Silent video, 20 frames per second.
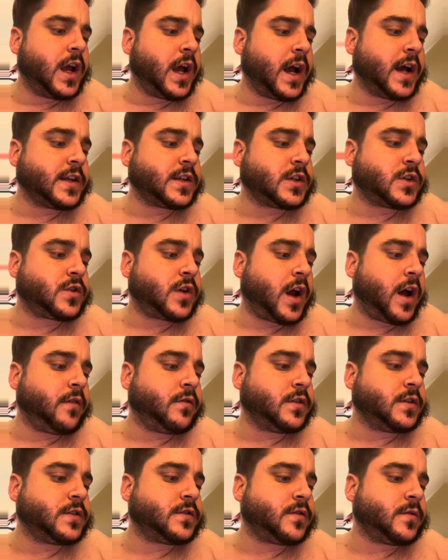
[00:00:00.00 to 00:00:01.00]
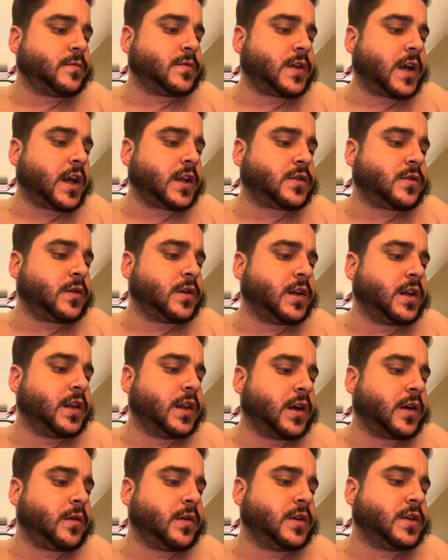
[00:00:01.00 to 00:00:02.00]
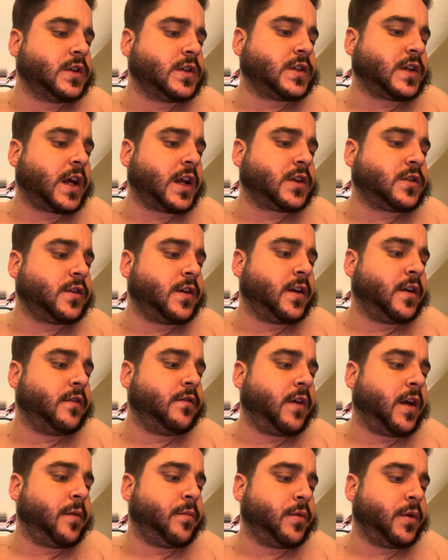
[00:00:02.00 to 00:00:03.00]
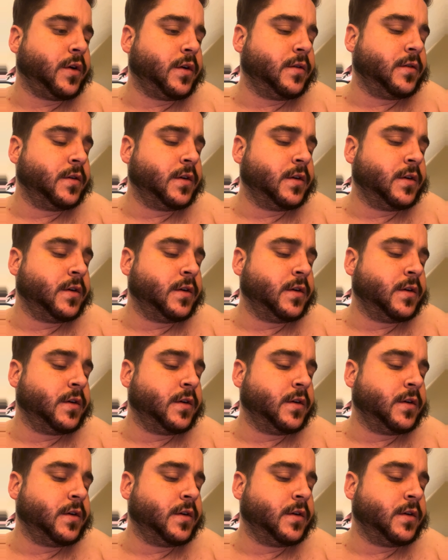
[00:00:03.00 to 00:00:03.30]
as it travels from saturated liquid to saturated vapor.